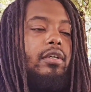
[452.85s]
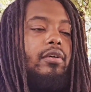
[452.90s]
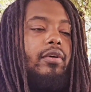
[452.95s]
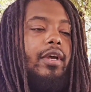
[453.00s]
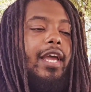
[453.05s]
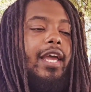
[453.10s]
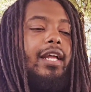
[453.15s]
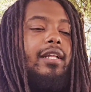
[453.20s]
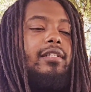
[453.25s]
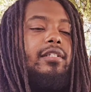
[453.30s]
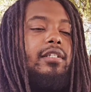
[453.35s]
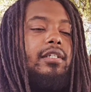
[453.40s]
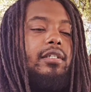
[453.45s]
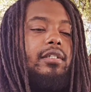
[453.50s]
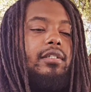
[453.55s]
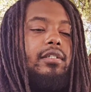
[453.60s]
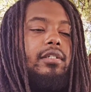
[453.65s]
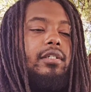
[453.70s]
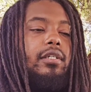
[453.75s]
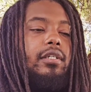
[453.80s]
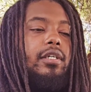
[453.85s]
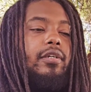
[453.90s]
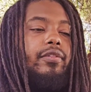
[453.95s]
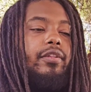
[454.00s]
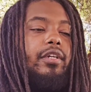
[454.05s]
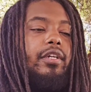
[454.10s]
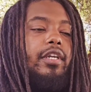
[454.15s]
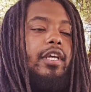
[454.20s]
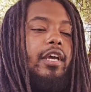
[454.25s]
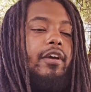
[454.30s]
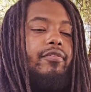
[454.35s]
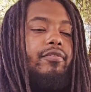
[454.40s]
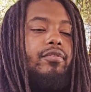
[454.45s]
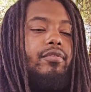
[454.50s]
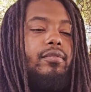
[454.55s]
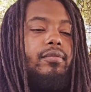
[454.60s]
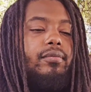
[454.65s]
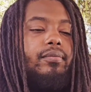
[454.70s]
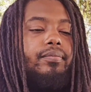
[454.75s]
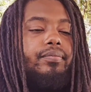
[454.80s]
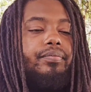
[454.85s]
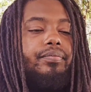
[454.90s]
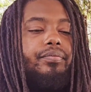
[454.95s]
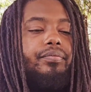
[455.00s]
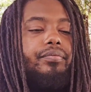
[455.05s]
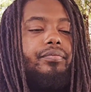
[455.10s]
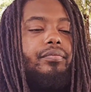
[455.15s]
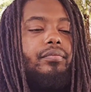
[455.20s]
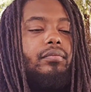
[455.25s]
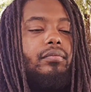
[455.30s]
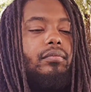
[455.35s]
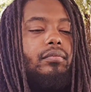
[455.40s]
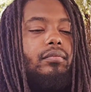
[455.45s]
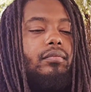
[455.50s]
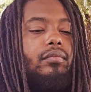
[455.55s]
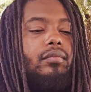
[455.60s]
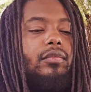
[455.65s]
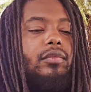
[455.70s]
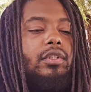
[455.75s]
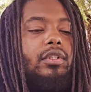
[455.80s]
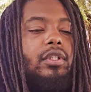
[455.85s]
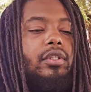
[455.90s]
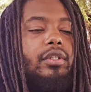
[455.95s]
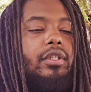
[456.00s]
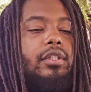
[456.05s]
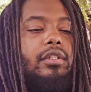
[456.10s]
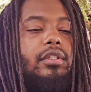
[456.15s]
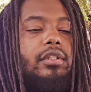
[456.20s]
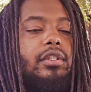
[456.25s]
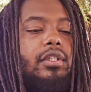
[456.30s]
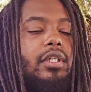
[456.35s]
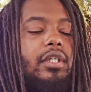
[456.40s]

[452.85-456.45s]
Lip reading: antics of the devil. So this is in